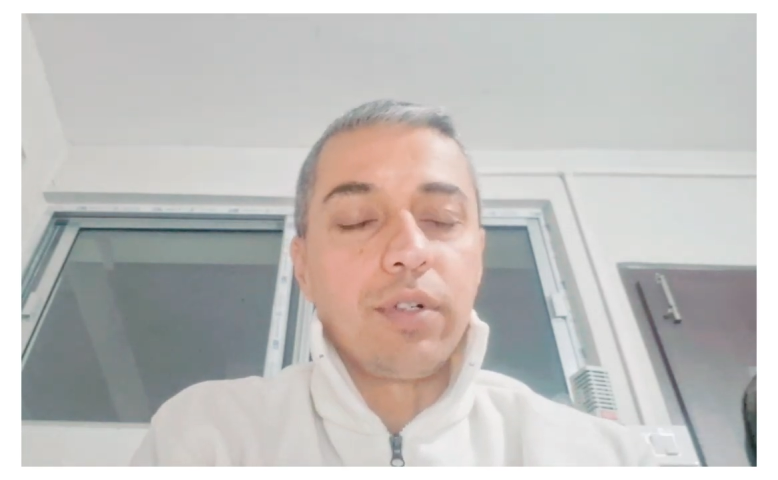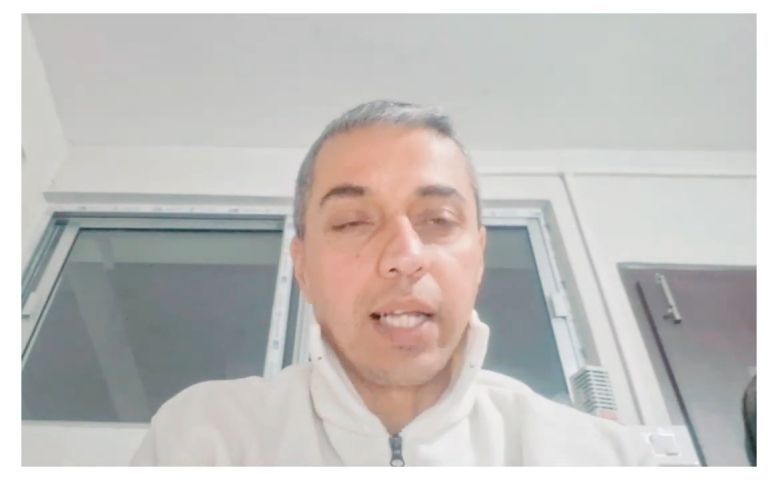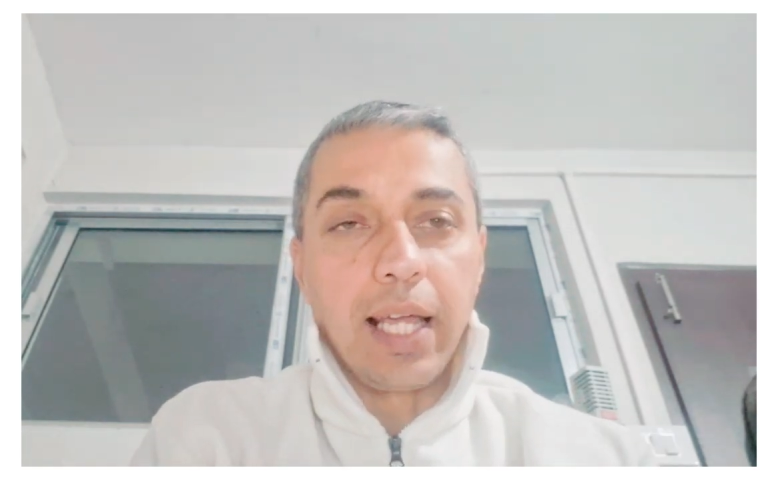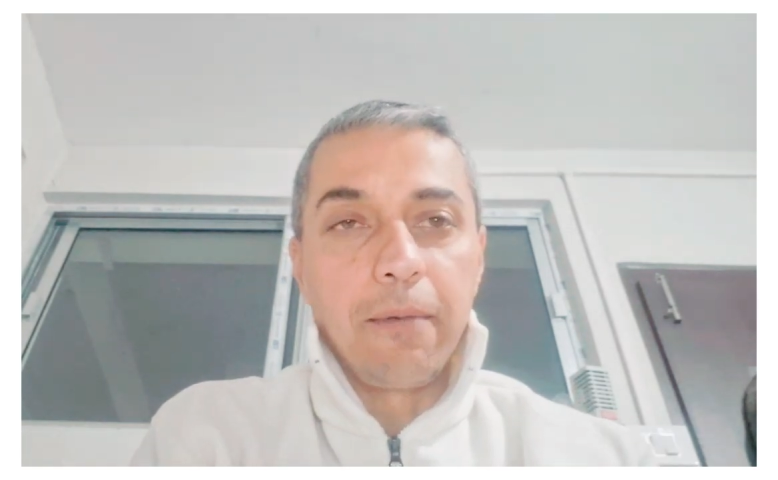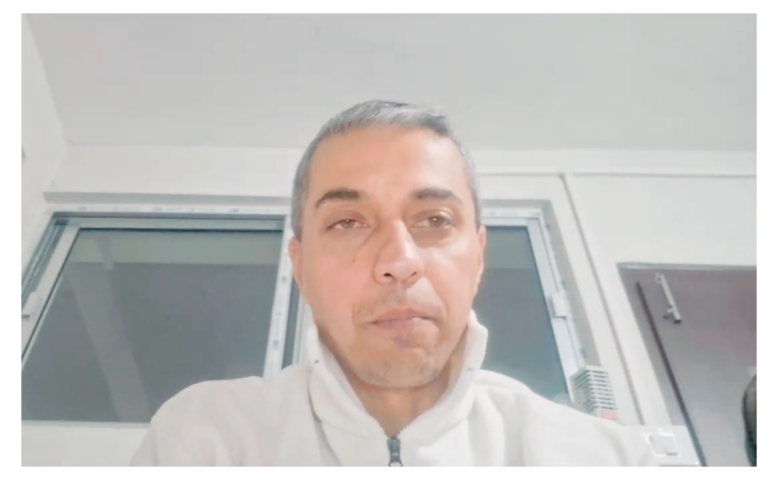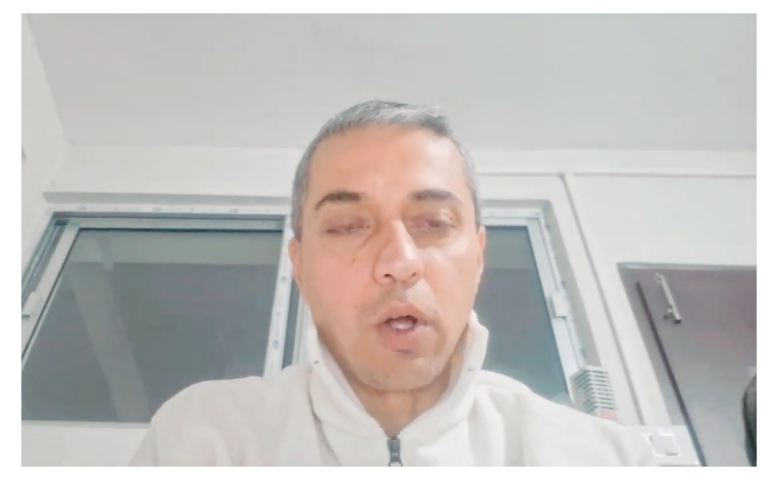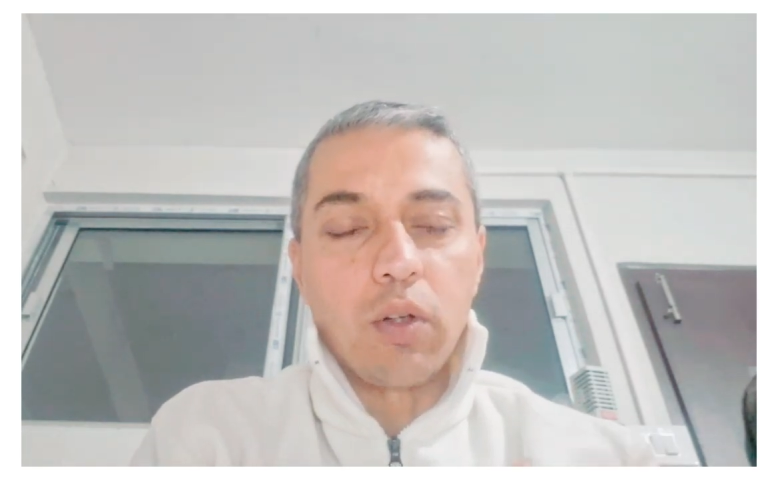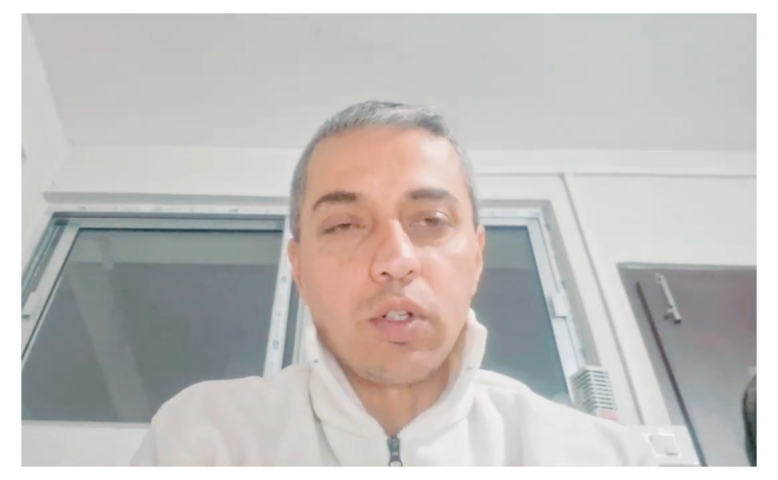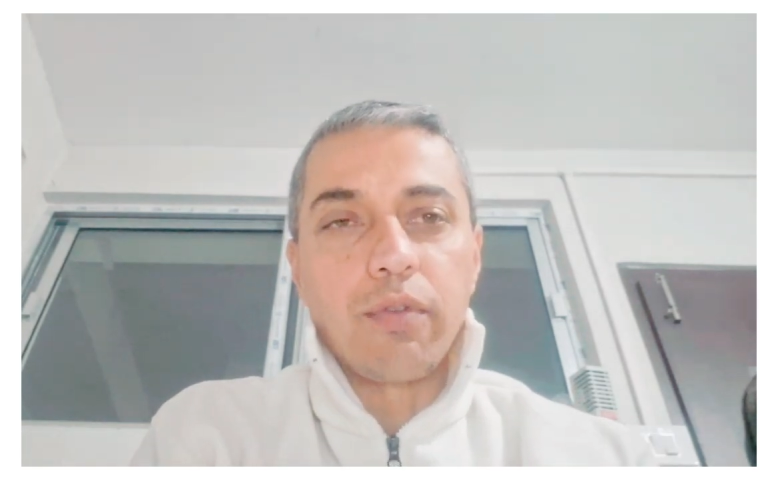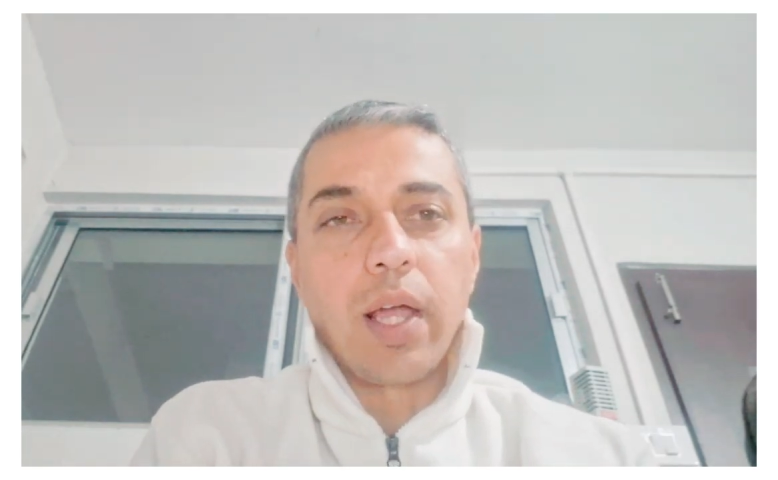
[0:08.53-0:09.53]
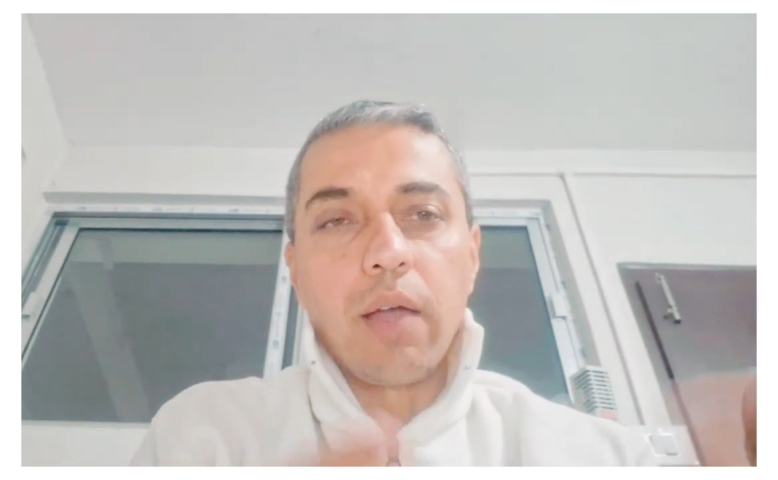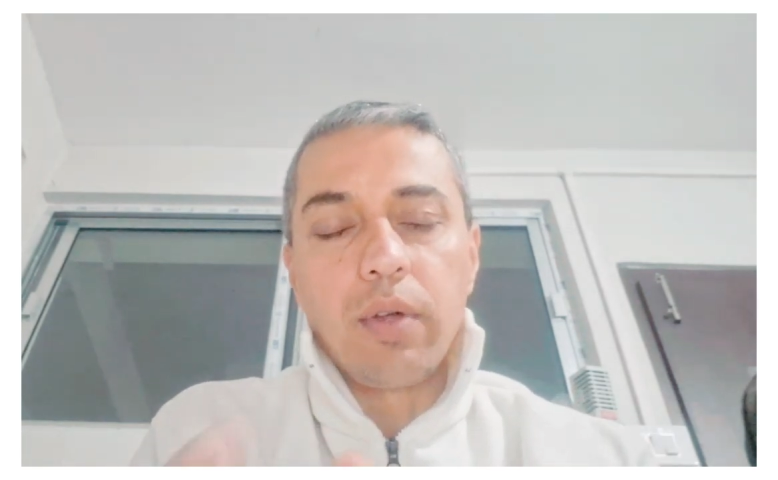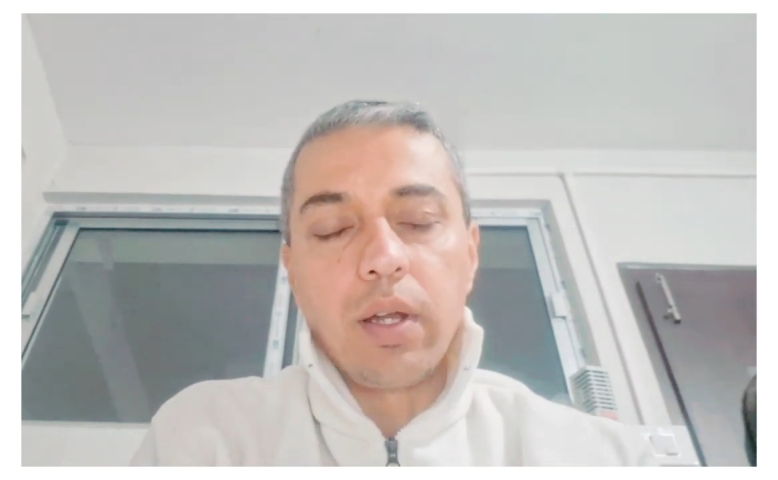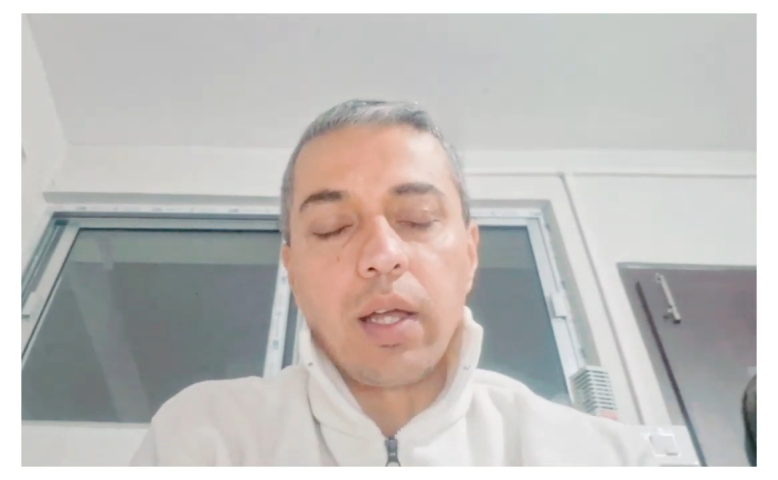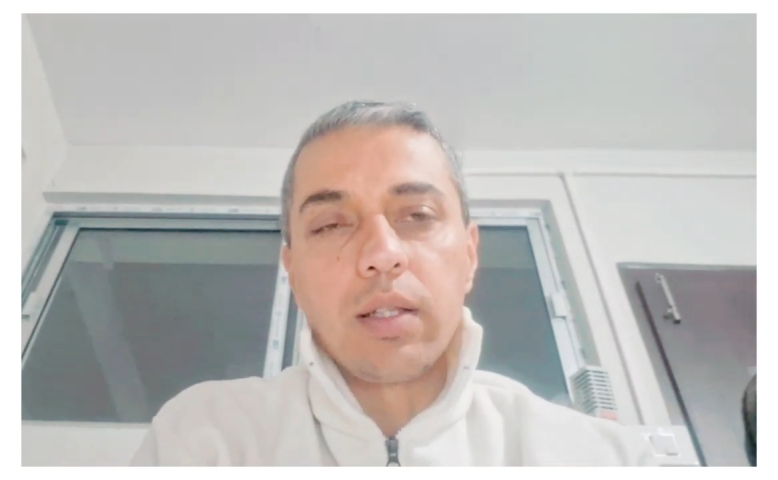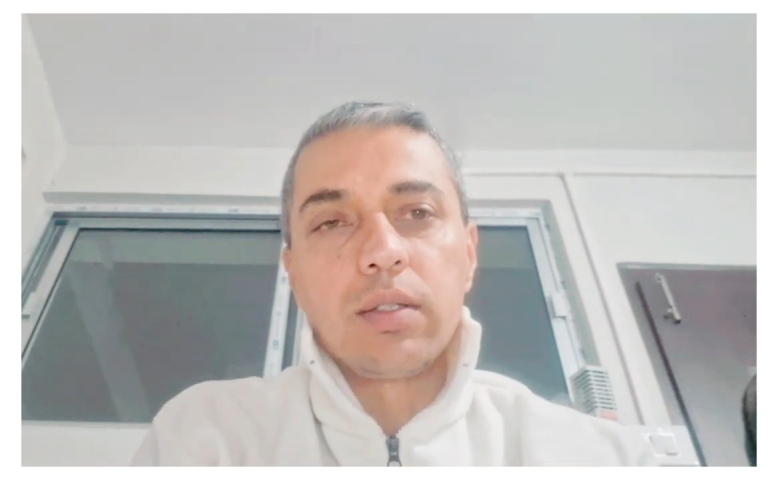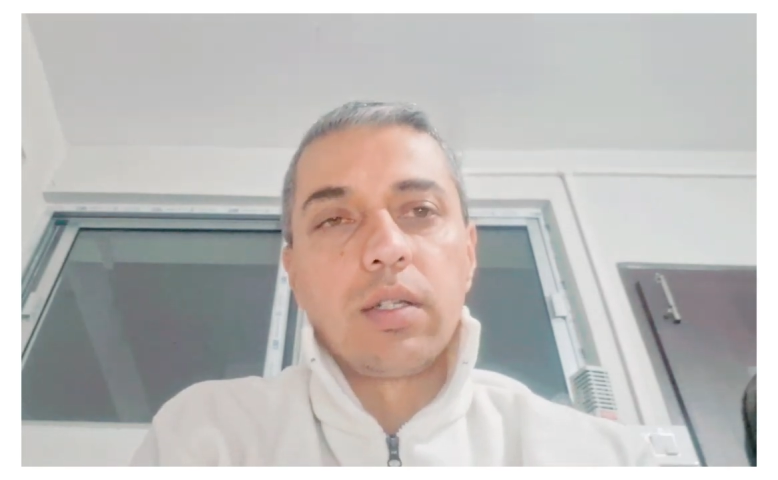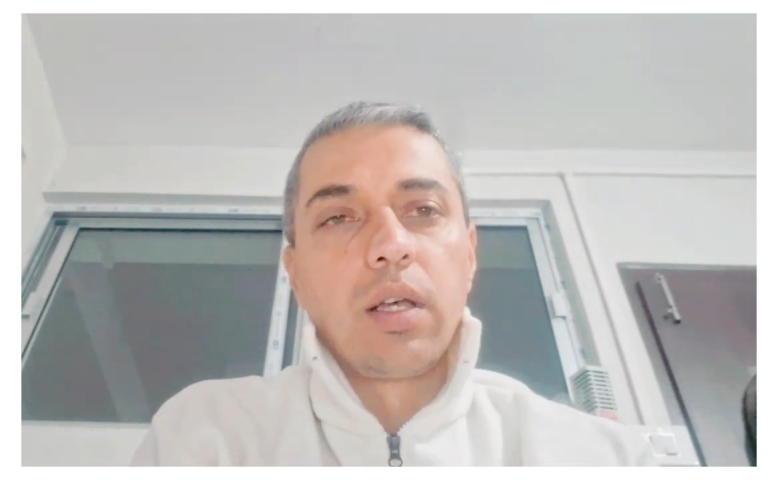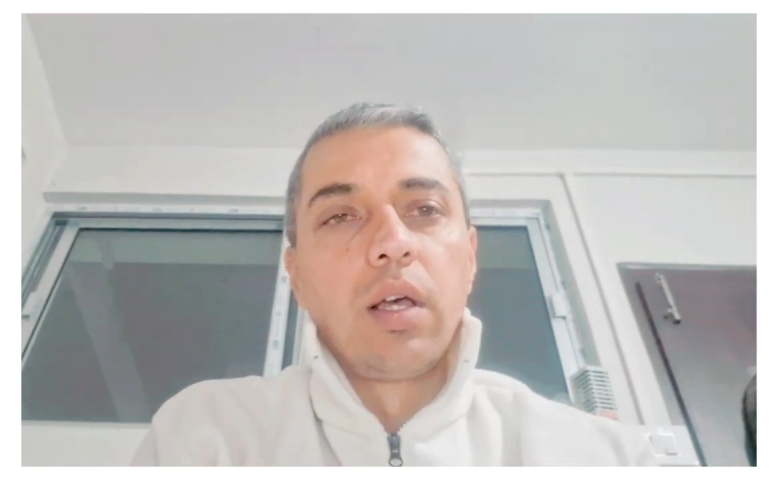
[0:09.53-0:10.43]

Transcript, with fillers: delay because of heavy rains,